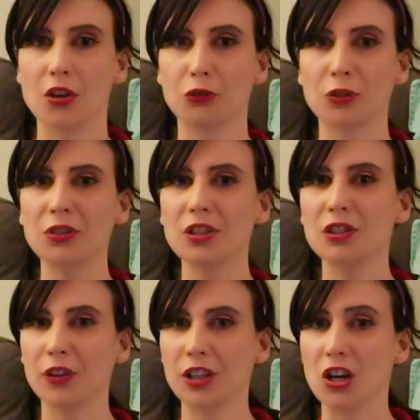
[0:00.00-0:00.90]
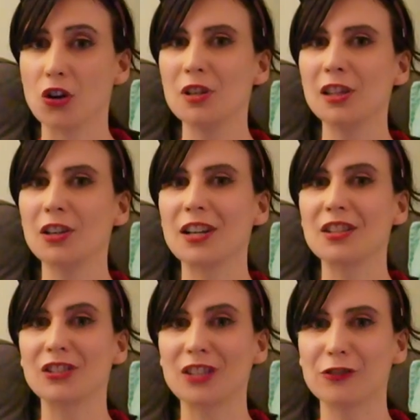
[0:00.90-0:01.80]
Throughout this video, we looked at
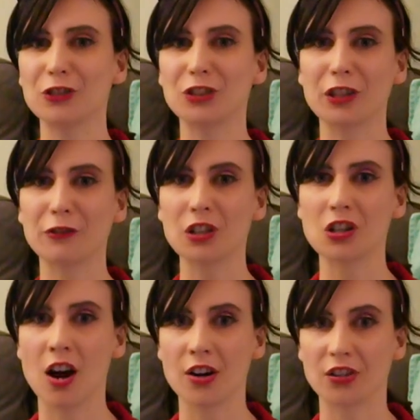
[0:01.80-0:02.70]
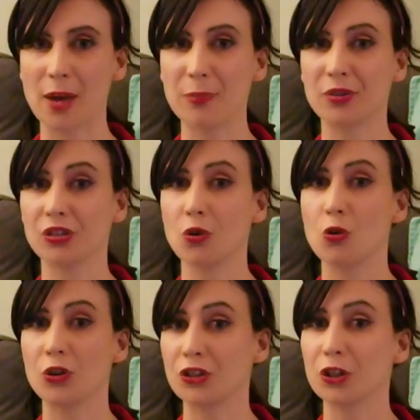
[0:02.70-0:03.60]
several different concepts
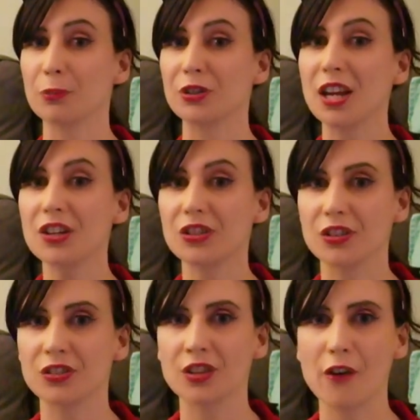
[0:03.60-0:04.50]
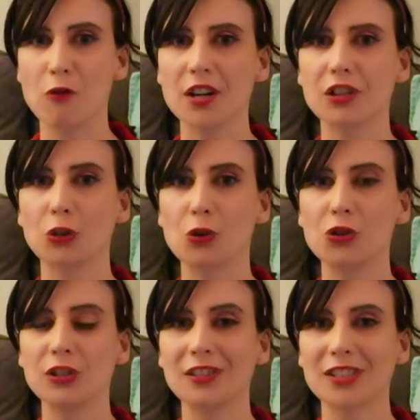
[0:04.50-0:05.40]
or interpretations of what a
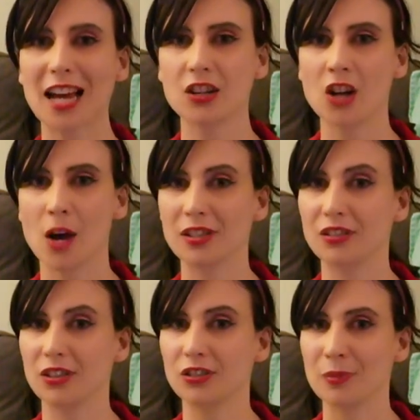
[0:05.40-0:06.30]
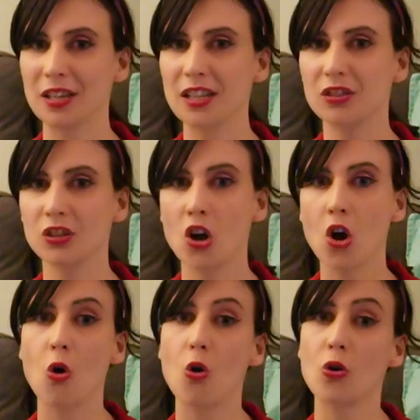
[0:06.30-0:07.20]
socialist economic system is
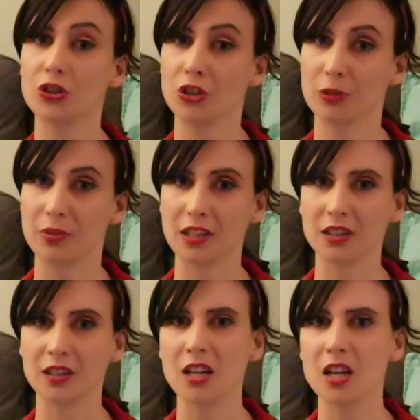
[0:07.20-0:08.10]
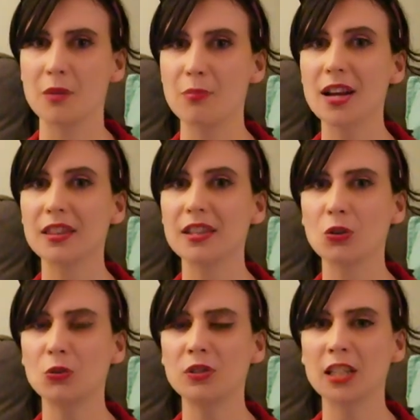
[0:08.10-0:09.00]
or should be. But this
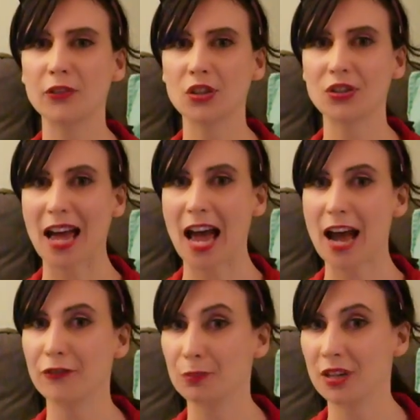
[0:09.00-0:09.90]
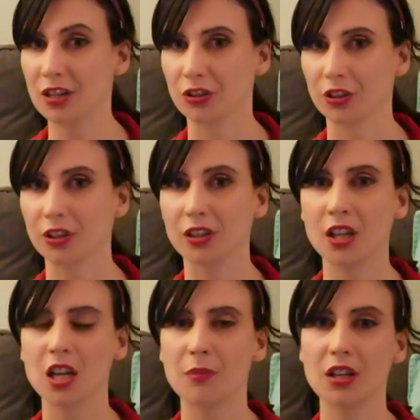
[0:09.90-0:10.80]
only gives us half the picture,
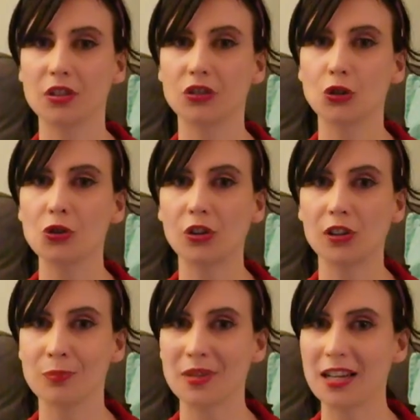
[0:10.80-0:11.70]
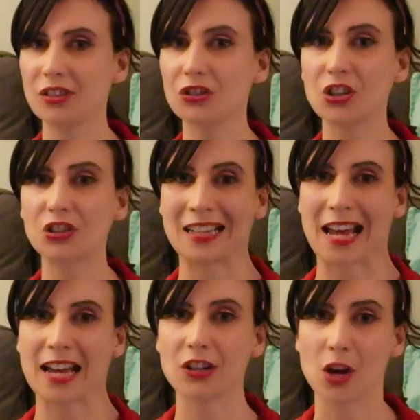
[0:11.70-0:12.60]
because socialism isn't just an
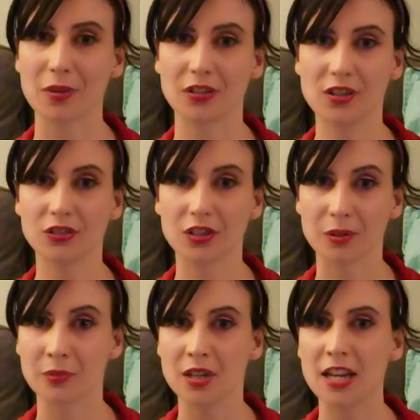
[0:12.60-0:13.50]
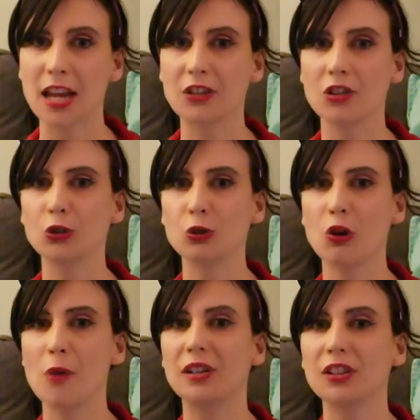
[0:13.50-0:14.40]
economic system, it's also
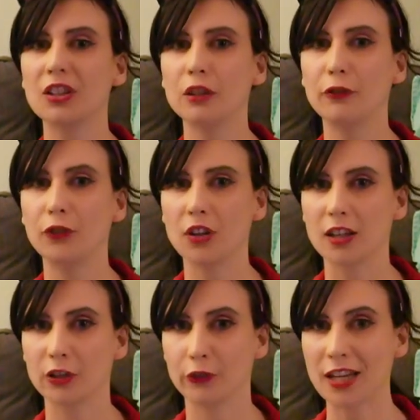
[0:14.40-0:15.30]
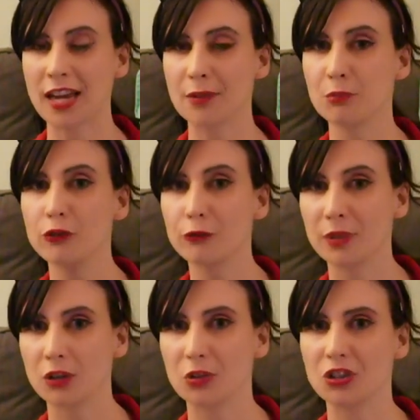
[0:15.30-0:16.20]
a political philosophy and
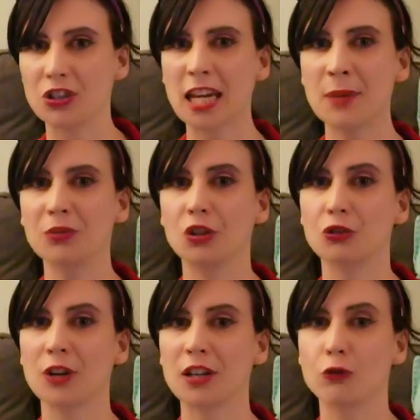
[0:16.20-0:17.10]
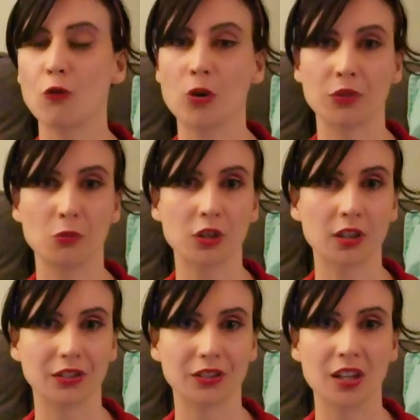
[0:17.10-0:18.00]
movement which aims to transform the
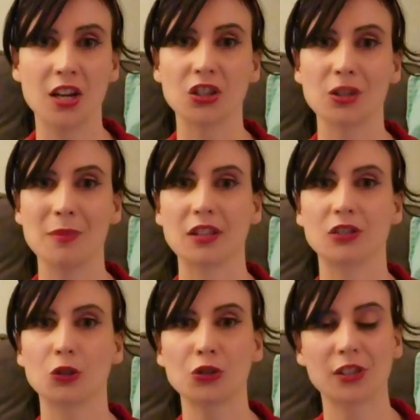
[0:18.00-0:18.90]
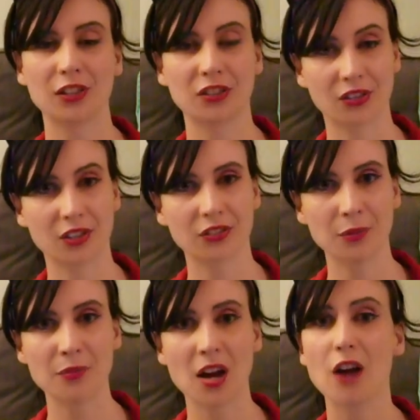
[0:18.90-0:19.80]
world, to make a socialist
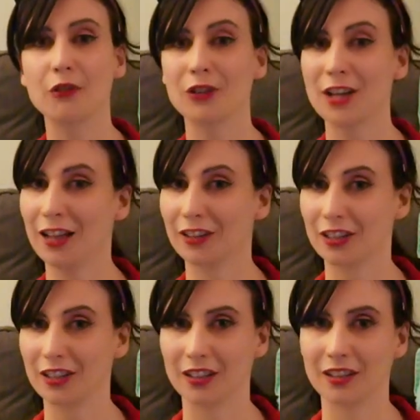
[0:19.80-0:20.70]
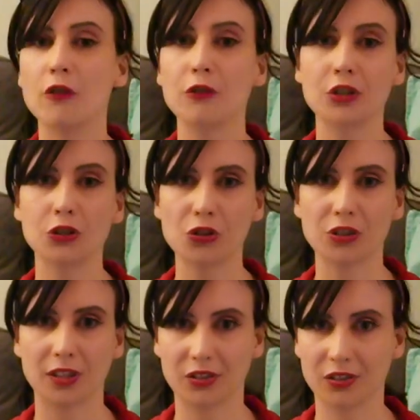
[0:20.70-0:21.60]
system a reality. For
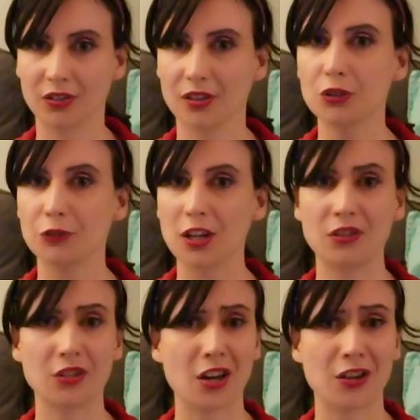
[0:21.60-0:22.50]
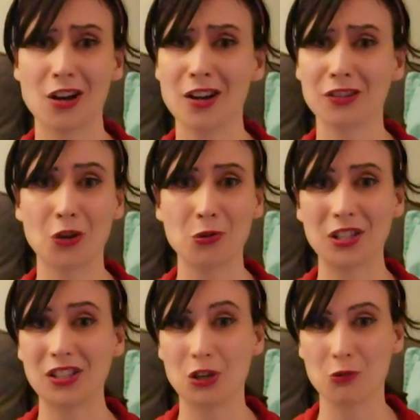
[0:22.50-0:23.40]
socialists, this raises a
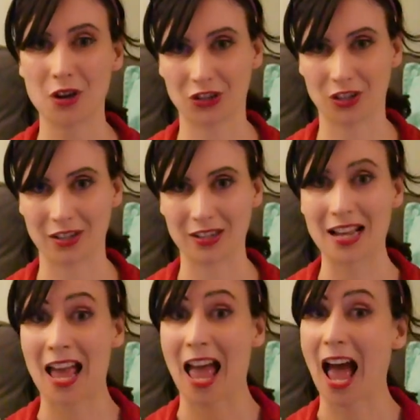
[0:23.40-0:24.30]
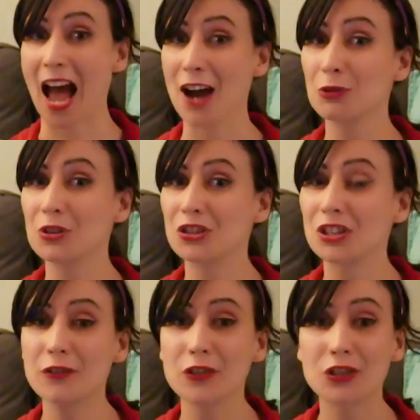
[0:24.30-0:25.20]
not-so-easy question. How to
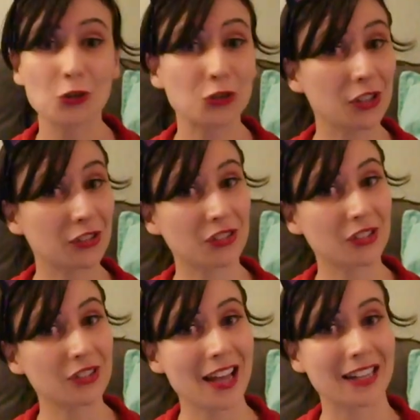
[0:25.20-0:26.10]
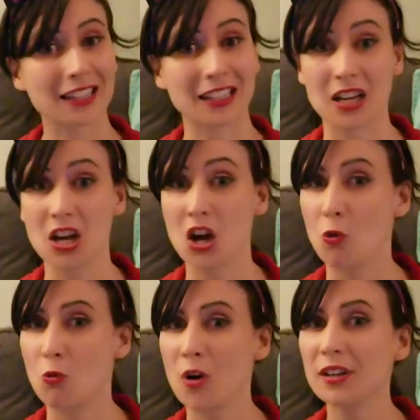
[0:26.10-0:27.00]
achieve a socialist society?
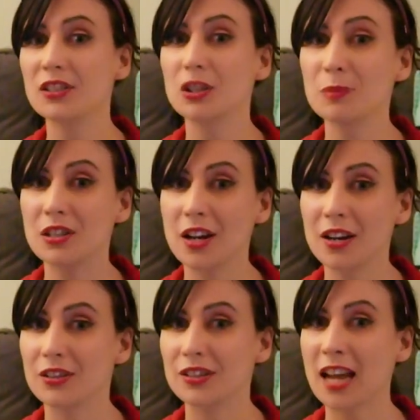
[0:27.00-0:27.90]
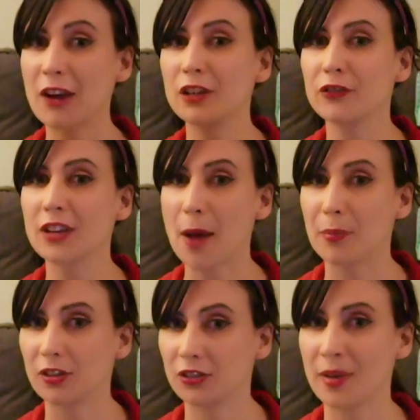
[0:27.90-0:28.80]
What needs to be done to get rid of
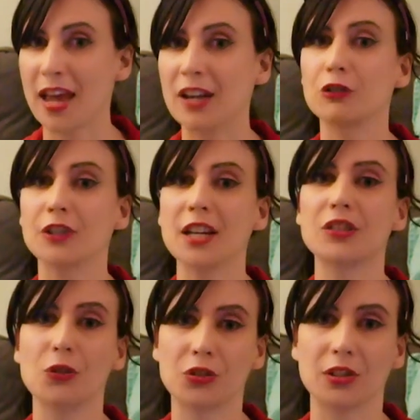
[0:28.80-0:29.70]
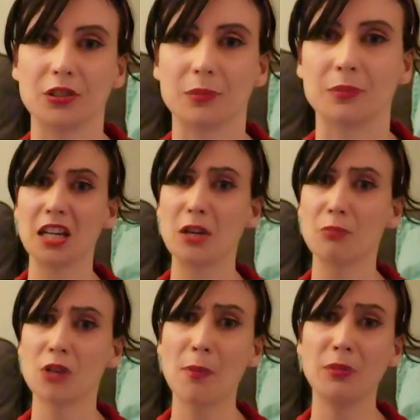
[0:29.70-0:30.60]
capitalism and create socialism? It
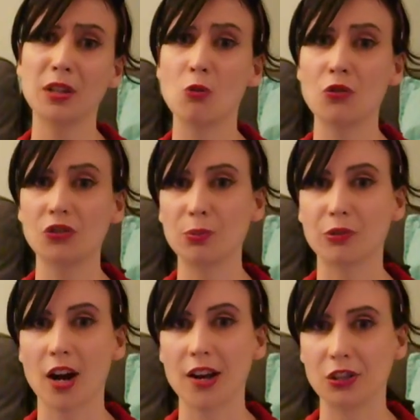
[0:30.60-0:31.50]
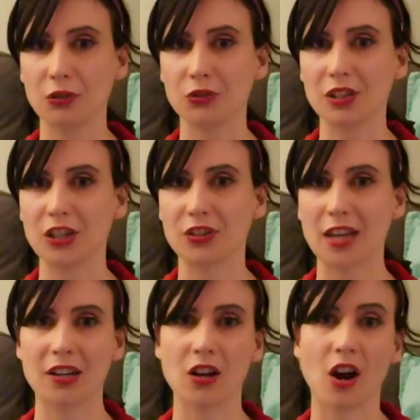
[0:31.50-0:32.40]
probably won't surprise you to hear
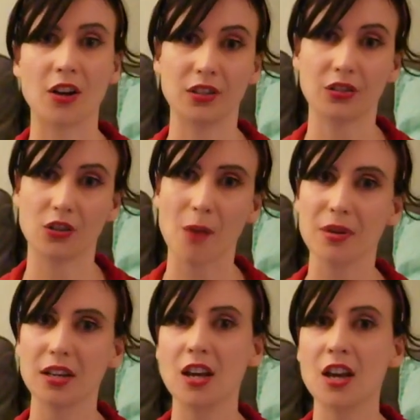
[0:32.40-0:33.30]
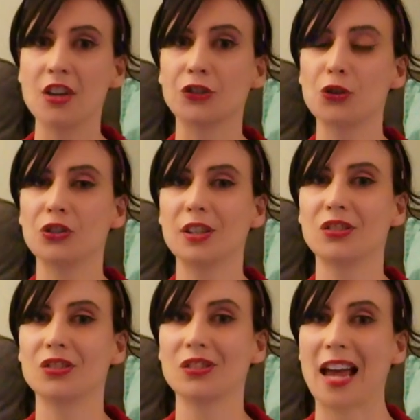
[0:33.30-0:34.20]
that, on this topic,
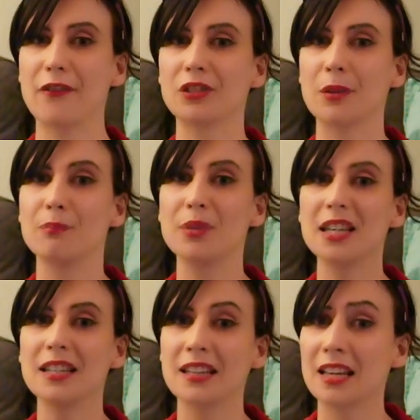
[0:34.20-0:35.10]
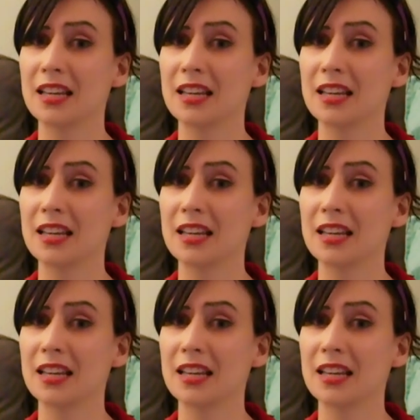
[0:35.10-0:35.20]
socialists have some big,